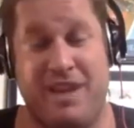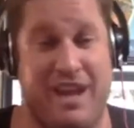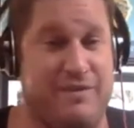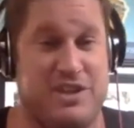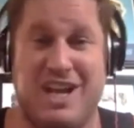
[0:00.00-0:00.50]

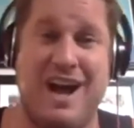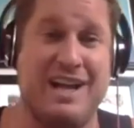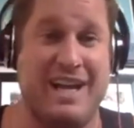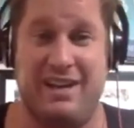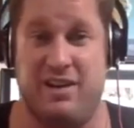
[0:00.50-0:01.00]
if you're
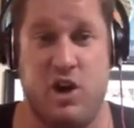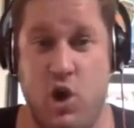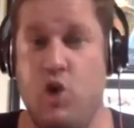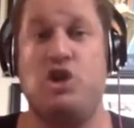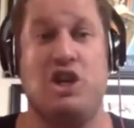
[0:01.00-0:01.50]
talking
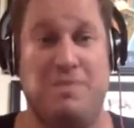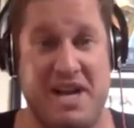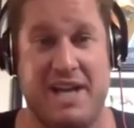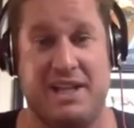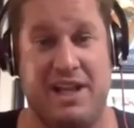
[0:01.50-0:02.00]
who should be
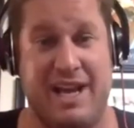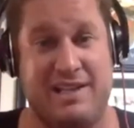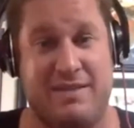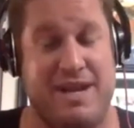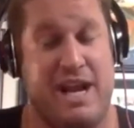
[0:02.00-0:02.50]
on the
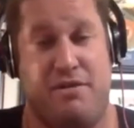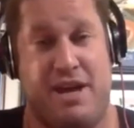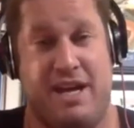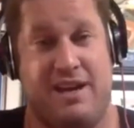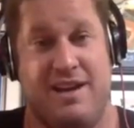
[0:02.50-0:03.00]
list, I mean, I
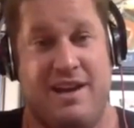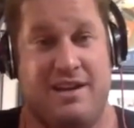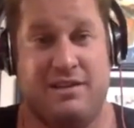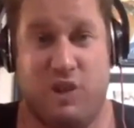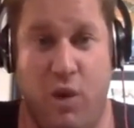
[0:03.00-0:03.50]
think
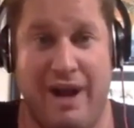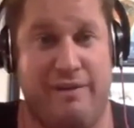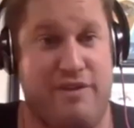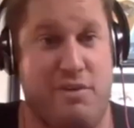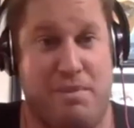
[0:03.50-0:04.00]
quite
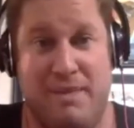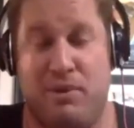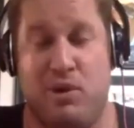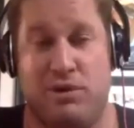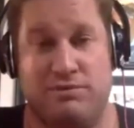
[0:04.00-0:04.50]
a few
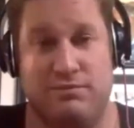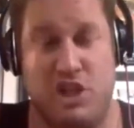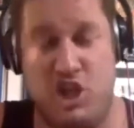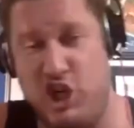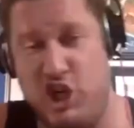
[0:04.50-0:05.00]
people
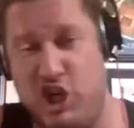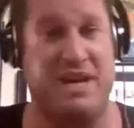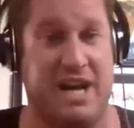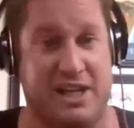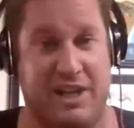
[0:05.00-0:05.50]
should be
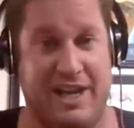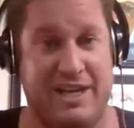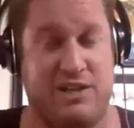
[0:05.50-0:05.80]
on the list.